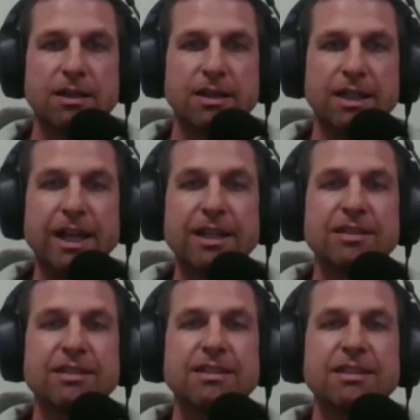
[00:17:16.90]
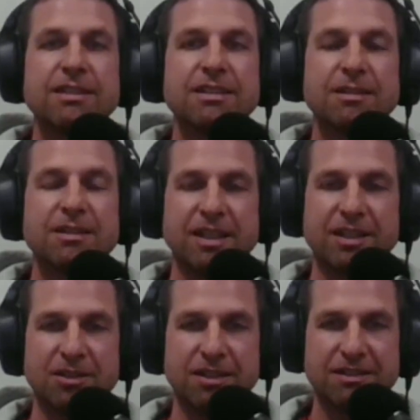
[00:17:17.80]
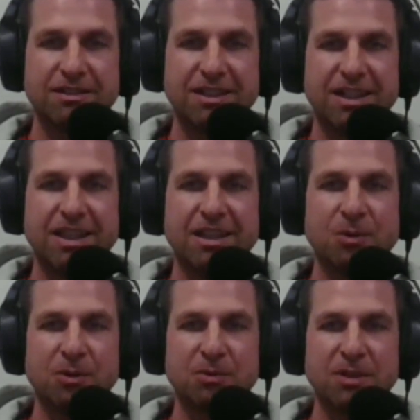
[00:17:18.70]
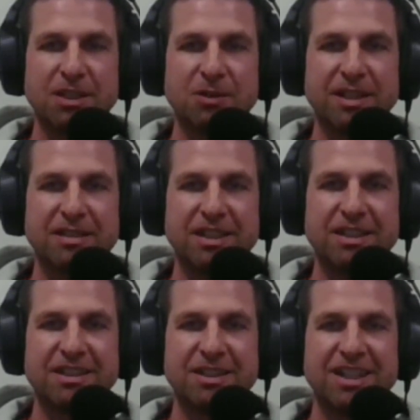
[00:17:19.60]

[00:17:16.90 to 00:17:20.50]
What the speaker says: The next section I thought was really interesting.